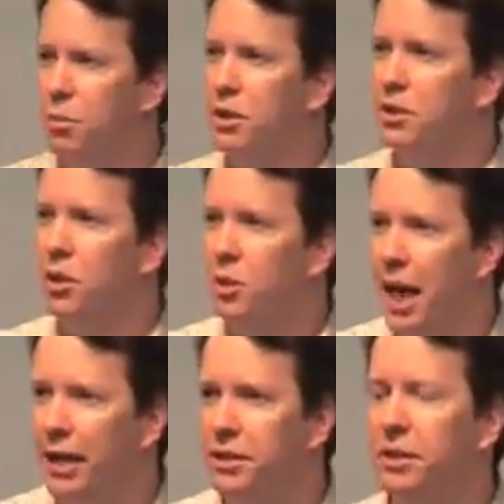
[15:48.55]
with its
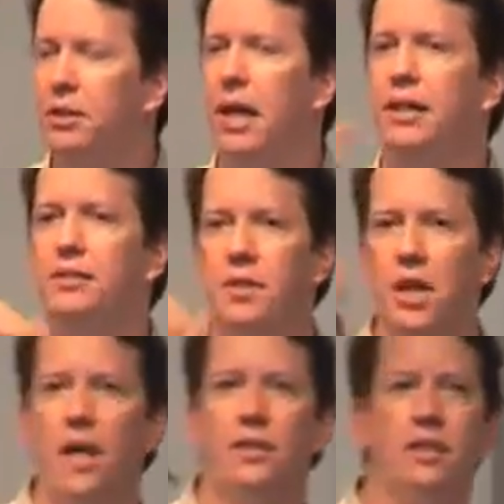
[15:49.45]
location and its
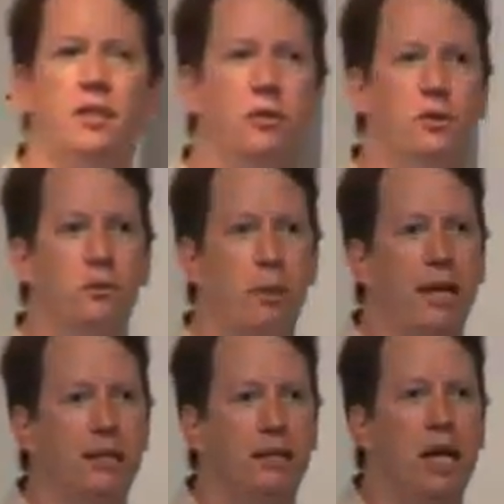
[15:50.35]
velocity through
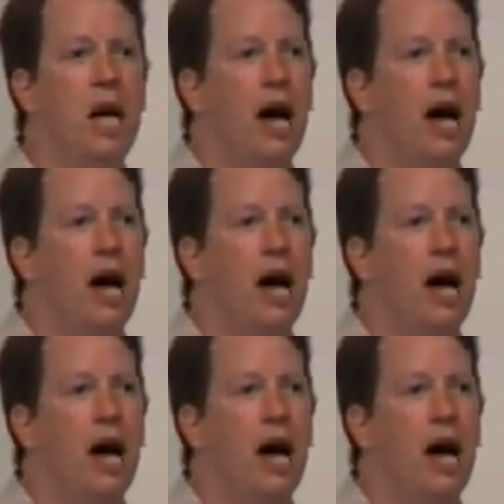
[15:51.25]
space.